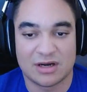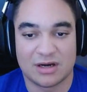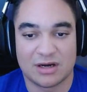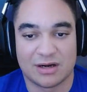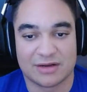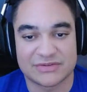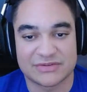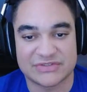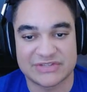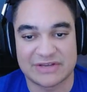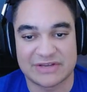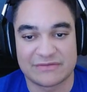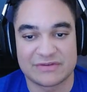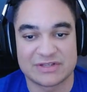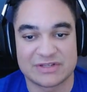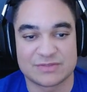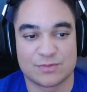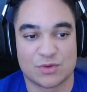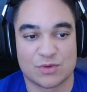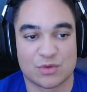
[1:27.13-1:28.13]
7
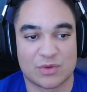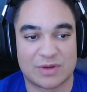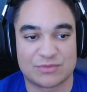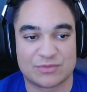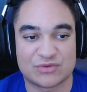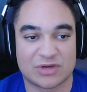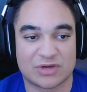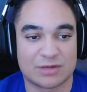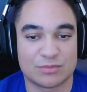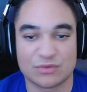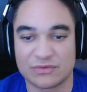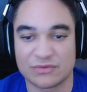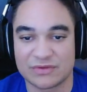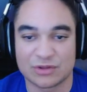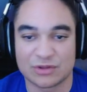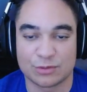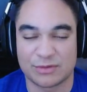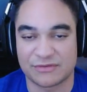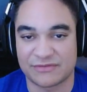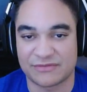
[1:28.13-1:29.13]
is more when I'm trying to move a
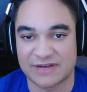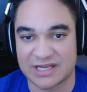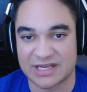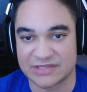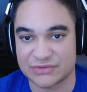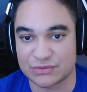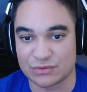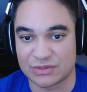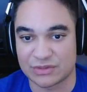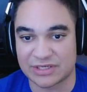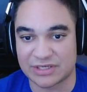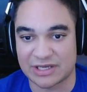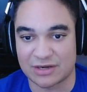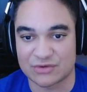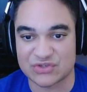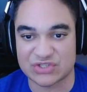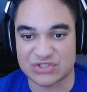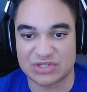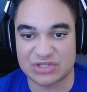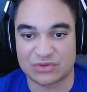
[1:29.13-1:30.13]
little bit faster and kind
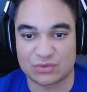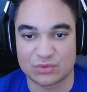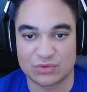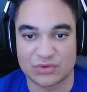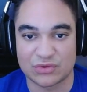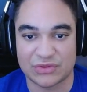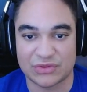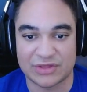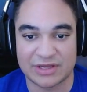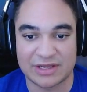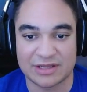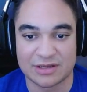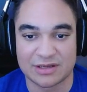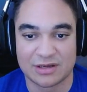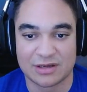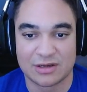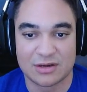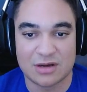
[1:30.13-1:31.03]
of just get through the thing,